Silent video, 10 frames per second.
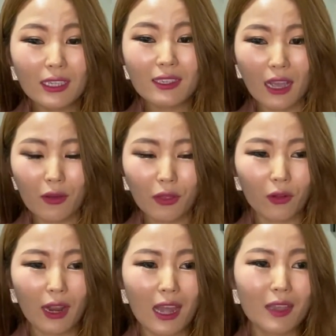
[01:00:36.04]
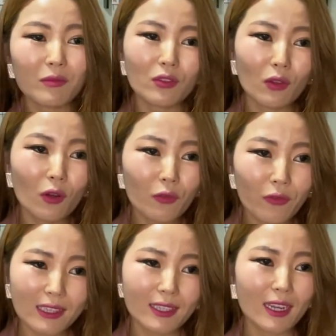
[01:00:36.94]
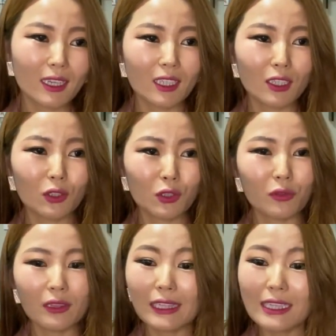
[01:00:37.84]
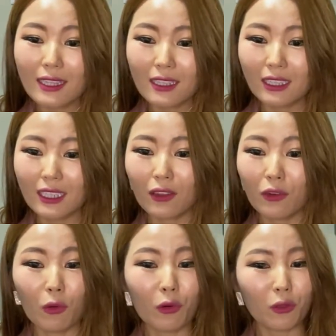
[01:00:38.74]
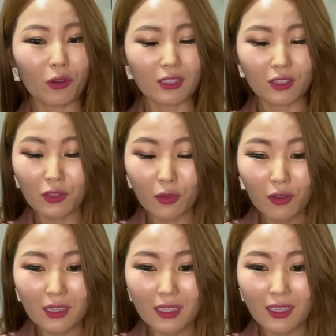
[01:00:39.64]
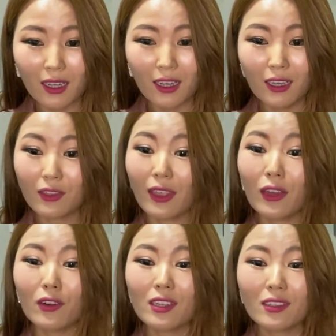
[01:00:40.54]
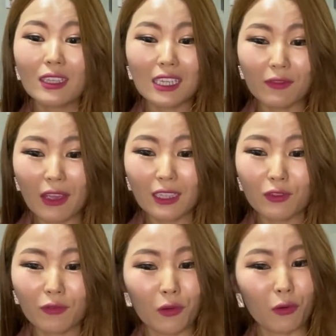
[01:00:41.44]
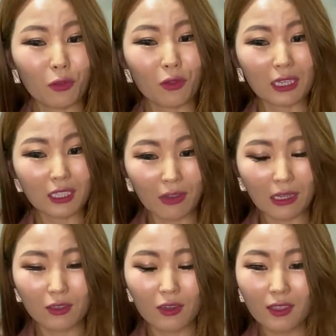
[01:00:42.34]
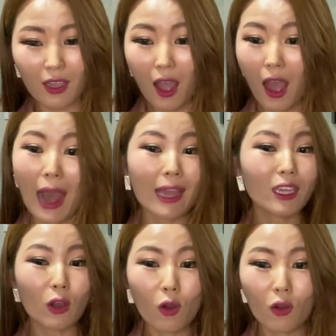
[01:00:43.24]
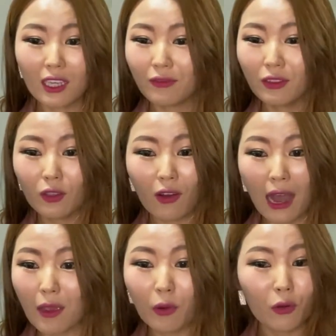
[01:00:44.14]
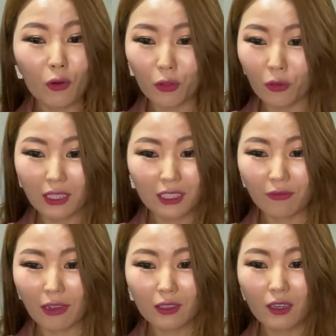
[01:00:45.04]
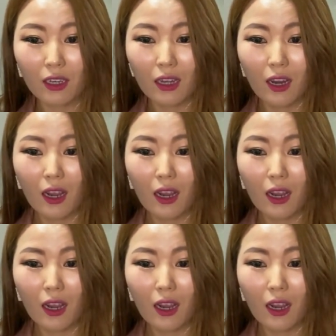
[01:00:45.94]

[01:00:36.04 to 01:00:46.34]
mm. in South Korea, I am so fascinating to listen the other North Korean stories. So there is the event for North Korean factors. I go, even though I am a North Korean factor,